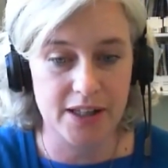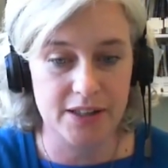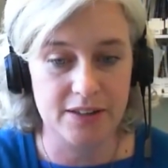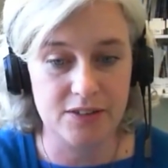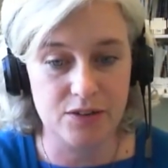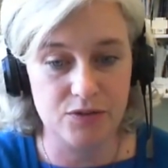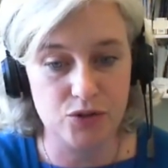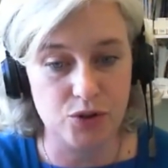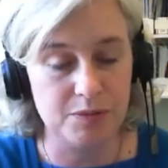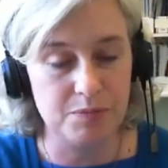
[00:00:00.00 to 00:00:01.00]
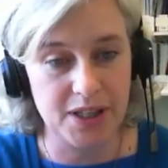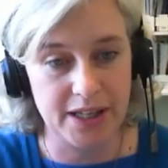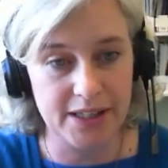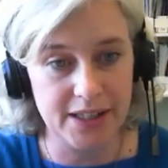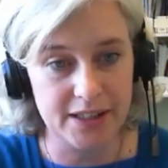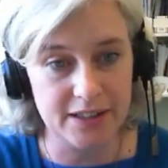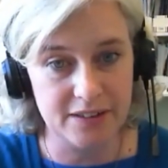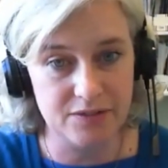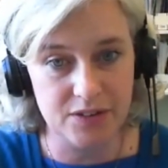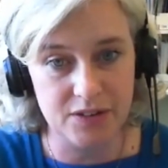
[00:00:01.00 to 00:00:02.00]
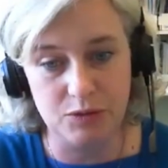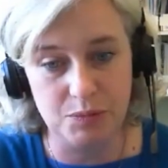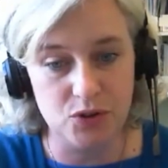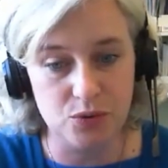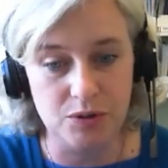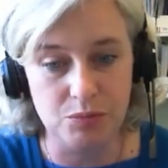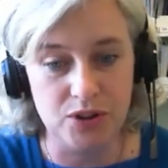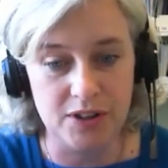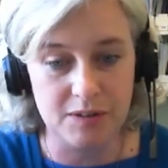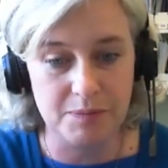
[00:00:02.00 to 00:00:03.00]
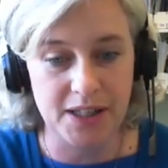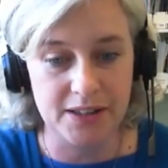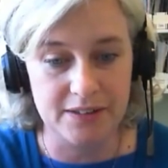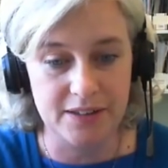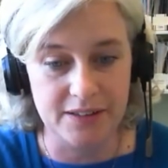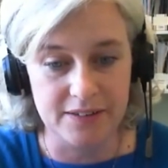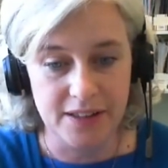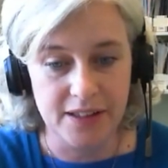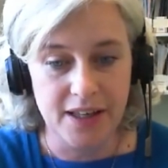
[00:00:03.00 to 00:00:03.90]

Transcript: and sort of joint planning activities between municipalities,